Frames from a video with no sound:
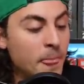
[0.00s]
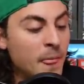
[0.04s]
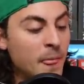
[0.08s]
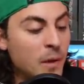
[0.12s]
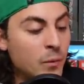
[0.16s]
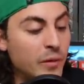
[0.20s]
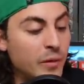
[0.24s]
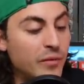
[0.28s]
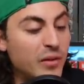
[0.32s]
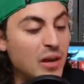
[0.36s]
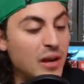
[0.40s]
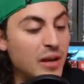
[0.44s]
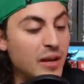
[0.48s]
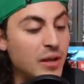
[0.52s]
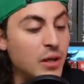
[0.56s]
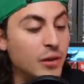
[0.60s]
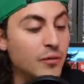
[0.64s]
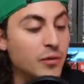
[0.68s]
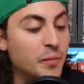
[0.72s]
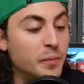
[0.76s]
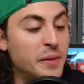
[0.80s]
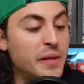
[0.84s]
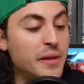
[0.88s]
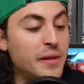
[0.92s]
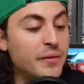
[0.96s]
We've got a cover
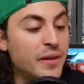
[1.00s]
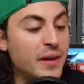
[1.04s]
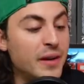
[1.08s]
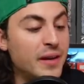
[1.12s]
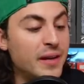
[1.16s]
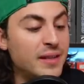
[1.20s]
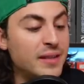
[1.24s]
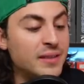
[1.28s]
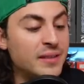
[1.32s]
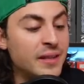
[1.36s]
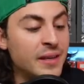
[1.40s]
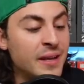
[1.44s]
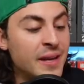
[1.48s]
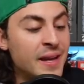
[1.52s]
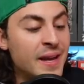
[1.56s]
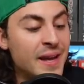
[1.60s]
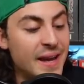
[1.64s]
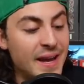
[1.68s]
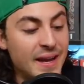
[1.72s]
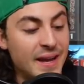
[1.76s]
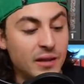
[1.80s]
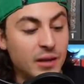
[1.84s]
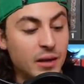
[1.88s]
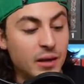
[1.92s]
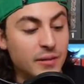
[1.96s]
B variant,
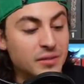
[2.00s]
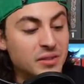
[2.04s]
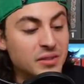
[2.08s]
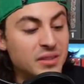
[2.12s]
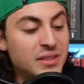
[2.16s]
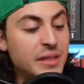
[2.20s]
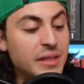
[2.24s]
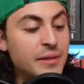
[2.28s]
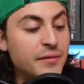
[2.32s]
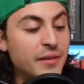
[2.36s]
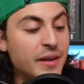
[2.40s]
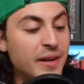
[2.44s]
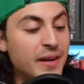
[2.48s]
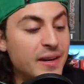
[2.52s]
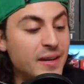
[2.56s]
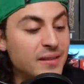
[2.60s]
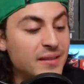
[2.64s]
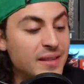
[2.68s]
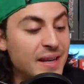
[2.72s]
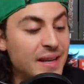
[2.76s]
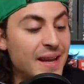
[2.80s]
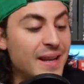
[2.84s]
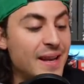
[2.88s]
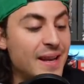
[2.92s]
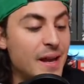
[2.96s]
a cover C variant,
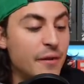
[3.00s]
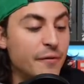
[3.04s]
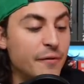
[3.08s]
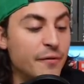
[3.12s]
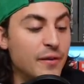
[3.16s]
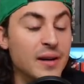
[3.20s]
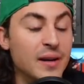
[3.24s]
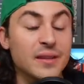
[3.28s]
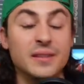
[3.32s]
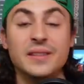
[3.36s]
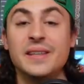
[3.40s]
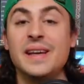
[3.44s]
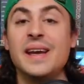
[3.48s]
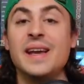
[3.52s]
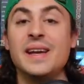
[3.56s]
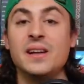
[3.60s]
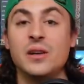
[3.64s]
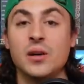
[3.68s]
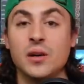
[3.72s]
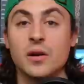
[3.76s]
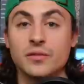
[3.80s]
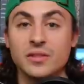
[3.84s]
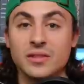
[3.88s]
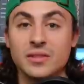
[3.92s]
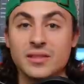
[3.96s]
and now finally a
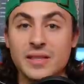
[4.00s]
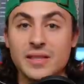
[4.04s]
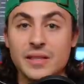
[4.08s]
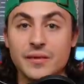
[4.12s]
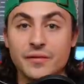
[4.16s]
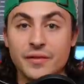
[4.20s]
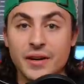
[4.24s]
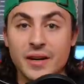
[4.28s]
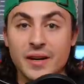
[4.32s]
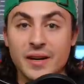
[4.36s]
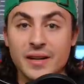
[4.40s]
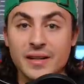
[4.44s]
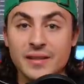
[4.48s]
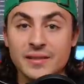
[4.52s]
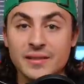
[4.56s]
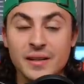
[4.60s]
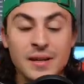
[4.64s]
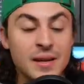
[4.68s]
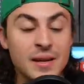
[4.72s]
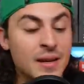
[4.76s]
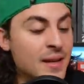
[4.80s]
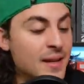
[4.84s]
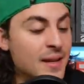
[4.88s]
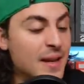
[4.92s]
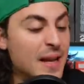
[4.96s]
cover D variant.
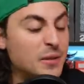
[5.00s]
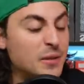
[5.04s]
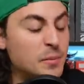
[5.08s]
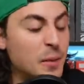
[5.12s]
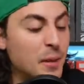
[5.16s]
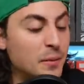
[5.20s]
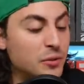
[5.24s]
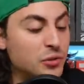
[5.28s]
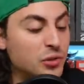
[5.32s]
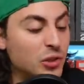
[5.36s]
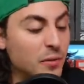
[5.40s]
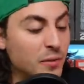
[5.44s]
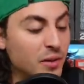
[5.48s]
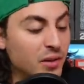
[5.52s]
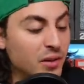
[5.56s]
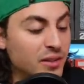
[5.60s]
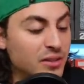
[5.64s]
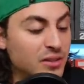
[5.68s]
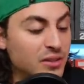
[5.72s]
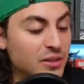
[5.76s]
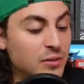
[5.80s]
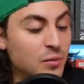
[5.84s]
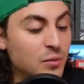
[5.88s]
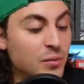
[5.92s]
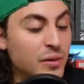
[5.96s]
Next publisher on my list
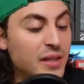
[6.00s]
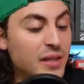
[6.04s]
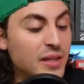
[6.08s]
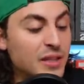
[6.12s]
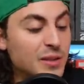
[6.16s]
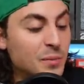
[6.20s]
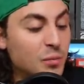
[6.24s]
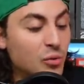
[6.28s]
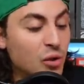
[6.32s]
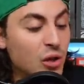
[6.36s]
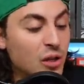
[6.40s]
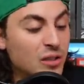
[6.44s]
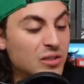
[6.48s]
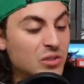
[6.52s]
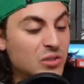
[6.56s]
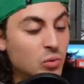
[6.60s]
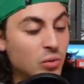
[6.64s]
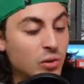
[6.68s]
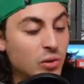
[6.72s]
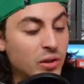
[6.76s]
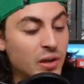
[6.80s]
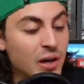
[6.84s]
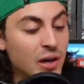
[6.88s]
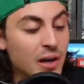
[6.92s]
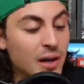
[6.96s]
this week is
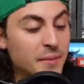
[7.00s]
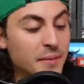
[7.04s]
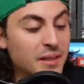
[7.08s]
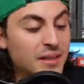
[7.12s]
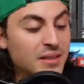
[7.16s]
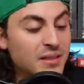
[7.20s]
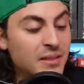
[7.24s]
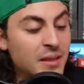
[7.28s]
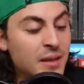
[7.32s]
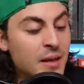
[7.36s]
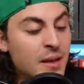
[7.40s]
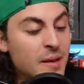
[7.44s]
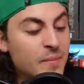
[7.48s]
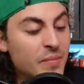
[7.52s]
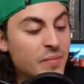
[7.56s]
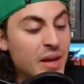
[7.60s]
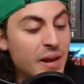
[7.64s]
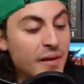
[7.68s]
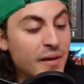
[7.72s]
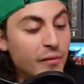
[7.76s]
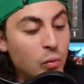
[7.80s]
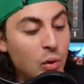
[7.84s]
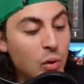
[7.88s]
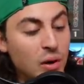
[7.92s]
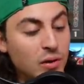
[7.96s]
Broadsword Comics. They
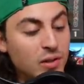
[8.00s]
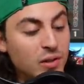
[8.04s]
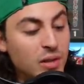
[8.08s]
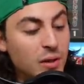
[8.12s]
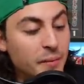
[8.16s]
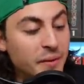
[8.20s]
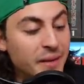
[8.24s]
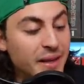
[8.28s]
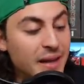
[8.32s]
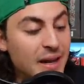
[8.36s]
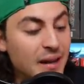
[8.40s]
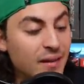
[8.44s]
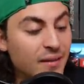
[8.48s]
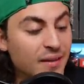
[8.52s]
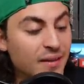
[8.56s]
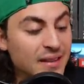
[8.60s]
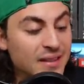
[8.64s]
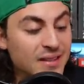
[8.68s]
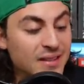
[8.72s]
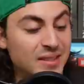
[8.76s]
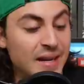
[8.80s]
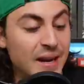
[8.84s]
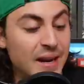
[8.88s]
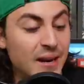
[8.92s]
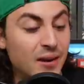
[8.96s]
have one coming out, and it's
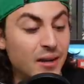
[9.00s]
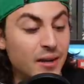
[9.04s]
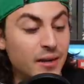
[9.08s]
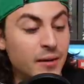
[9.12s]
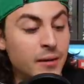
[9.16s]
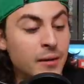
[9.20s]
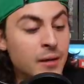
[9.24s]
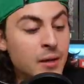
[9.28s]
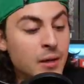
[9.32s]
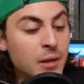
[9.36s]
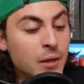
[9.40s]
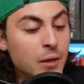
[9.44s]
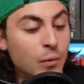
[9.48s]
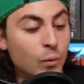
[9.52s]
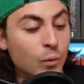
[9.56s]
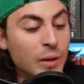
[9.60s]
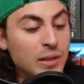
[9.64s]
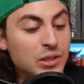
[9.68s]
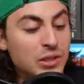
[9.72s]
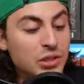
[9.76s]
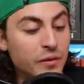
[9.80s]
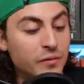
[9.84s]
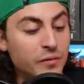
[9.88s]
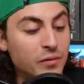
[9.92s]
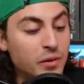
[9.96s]
Tarot,
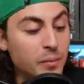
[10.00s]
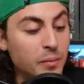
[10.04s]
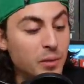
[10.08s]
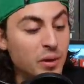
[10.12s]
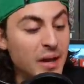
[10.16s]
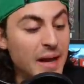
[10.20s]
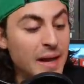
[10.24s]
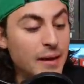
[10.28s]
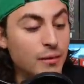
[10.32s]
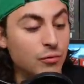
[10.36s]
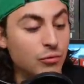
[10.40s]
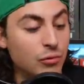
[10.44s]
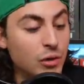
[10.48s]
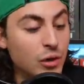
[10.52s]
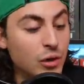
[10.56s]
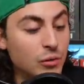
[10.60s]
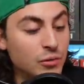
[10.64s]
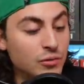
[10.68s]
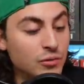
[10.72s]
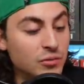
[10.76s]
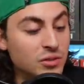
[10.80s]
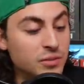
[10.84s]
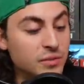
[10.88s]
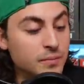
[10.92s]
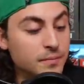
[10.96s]
Witch of the Black
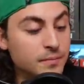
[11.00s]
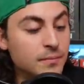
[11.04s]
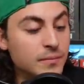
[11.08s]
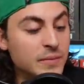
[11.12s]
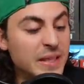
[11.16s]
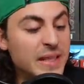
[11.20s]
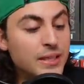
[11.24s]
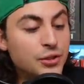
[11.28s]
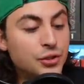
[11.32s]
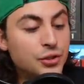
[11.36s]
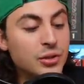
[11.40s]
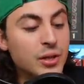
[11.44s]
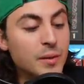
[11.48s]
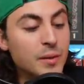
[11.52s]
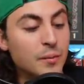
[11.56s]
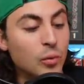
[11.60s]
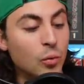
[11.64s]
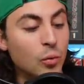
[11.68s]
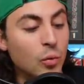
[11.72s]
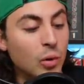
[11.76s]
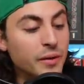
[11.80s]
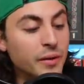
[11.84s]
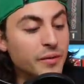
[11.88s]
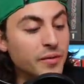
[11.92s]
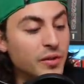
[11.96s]
Rose, issue number
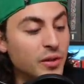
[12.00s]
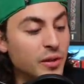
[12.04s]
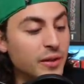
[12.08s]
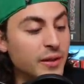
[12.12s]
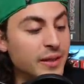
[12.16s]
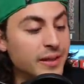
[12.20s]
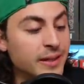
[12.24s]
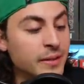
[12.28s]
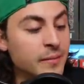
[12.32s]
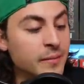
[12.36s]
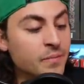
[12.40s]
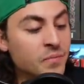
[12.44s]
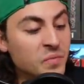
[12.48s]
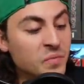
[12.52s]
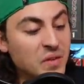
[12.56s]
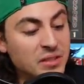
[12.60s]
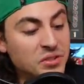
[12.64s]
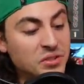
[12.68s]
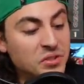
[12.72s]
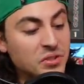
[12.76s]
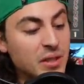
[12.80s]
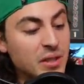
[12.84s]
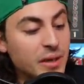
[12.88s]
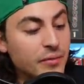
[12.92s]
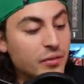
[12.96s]
130. This
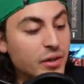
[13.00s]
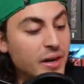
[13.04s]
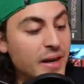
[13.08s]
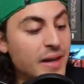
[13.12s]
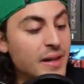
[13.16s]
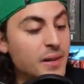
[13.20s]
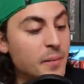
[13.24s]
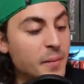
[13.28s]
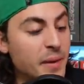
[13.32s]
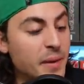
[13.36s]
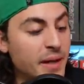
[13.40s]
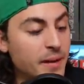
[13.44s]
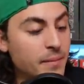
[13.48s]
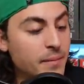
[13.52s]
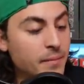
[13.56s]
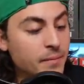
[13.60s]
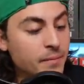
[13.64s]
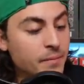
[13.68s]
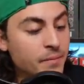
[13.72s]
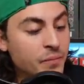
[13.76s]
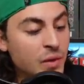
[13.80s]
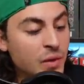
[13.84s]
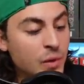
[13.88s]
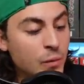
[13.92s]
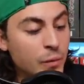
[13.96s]
is cover A, the main.
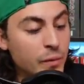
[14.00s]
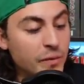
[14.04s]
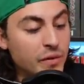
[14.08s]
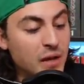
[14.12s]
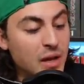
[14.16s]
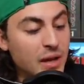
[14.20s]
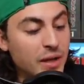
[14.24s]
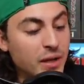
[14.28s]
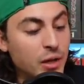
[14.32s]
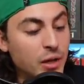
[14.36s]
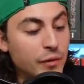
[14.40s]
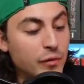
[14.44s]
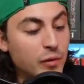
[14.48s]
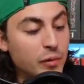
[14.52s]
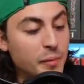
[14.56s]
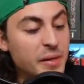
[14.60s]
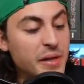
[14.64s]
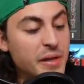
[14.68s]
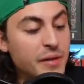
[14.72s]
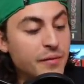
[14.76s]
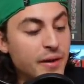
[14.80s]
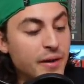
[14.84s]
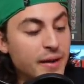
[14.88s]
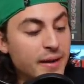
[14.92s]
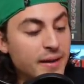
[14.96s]
We've got a cover B
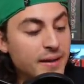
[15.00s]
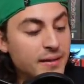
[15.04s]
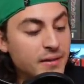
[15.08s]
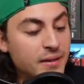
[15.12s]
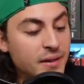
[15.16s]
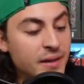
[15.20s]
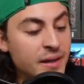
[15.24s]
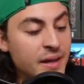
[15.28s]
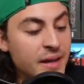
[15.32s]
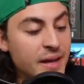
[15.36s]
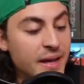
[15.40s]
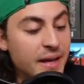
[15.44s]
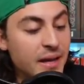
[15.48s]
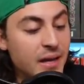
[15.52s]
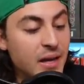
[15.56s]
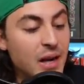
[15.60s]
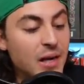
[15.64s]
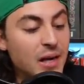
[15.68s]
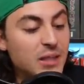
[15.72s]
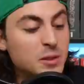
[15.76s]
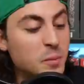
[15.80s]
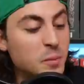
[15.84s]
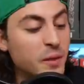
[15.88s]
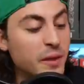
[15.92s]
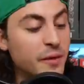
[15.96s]
variant, a
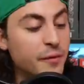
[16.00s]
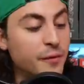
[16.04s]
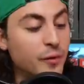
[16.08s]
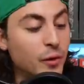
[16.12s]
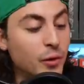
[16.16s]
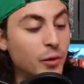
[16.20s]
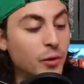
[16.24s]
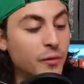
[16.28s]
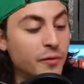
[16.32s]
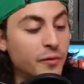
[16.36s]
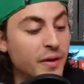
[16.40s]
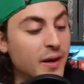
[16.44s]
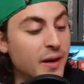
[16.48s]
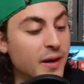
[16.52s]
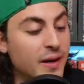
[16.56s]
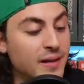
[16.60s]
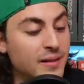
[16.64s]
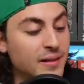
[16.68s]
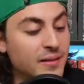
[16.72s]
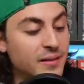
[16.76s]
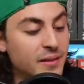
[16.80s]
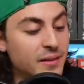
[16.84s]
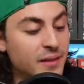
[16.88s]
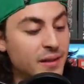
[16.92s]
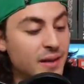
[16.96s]
cosplay photo
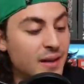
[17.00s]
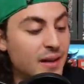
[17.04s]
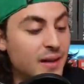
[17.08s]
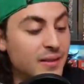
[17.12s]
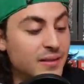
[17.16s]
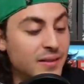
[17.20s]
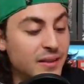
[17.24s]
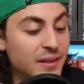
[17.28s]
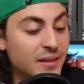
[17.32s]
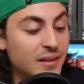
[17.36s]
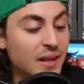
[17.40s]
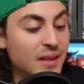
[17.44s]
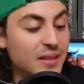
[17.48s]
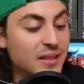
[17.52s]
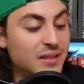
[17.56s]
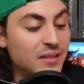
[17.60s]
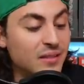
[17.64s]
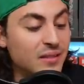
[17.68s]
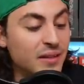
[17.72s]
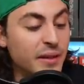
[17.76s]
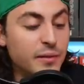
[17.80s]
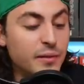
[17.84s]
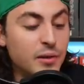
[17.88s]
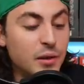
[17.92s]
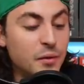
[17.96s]
variant, a deluxe
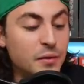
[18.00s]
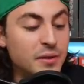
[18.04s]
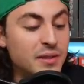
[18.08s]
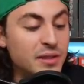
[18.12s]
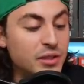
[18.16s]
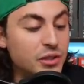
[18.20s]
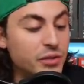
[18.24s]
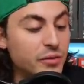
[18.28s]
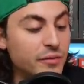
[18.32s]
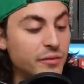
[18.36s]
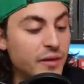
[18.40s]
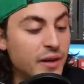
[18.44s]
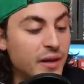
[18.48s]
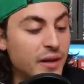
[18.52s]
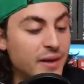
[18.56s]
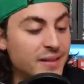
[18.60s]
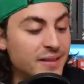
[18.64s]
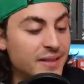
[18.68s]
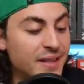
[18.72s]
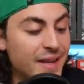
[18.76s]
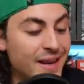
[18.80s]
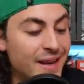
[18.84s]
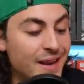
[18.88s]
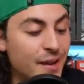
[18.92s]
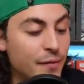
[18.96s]
litho edition variant,
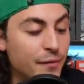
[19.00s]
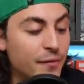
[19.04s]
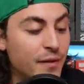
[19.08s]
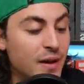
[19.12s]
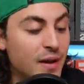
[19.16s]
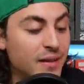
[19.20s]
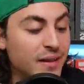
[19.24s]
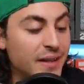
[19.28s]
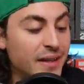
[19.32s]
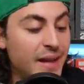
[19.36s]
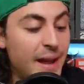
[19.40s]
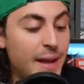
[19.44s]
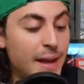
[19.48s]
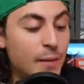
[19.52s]
and now finally a